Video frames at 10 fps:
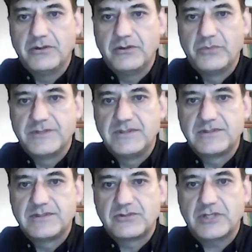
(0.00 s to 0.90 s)
with
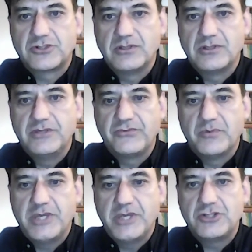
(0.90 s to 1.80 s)
this structural
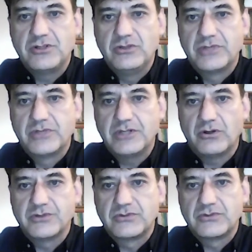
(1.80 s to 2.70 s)
information, you can
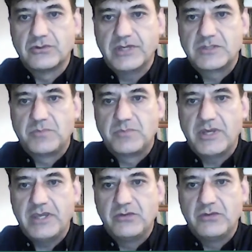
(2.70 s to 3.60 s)
also
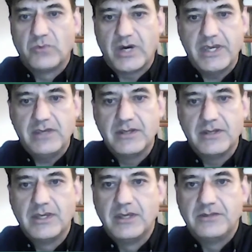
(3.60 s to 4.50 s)
explain why
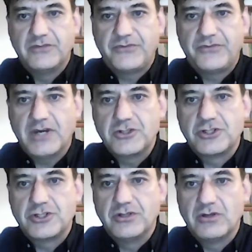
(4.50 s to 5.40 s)
the
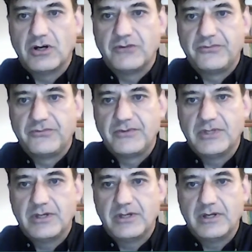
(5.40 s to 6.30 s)
function of
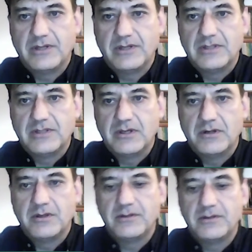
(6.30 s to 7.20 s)

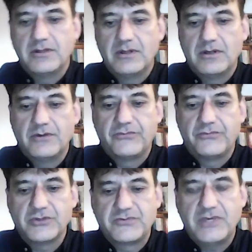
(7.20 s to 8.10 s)
the
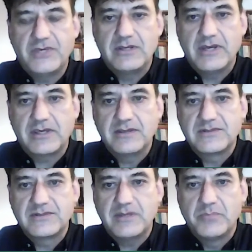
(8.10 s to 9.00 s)
phosphate lacking
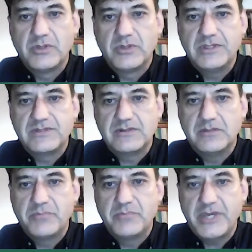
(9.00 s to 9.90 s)
sample is
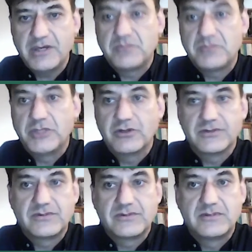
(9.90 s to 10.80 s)
impaired, because
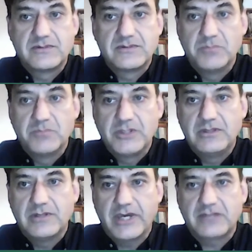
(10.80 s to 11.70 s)
simply
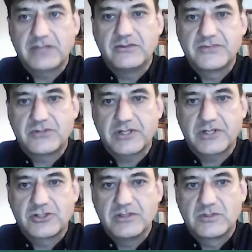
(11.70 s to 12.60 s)
the active structure
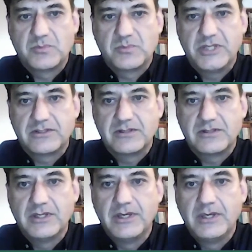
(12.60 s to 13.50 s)
is split
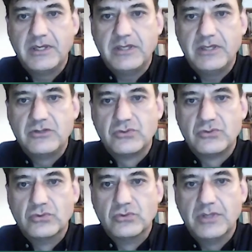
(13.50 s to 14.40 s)

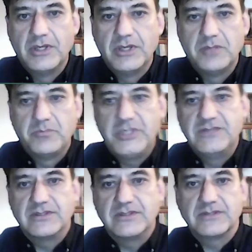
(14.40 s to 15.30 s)
into
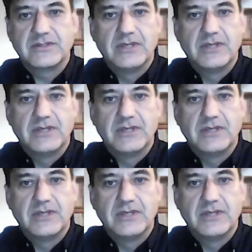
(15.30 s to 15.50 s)
pieces.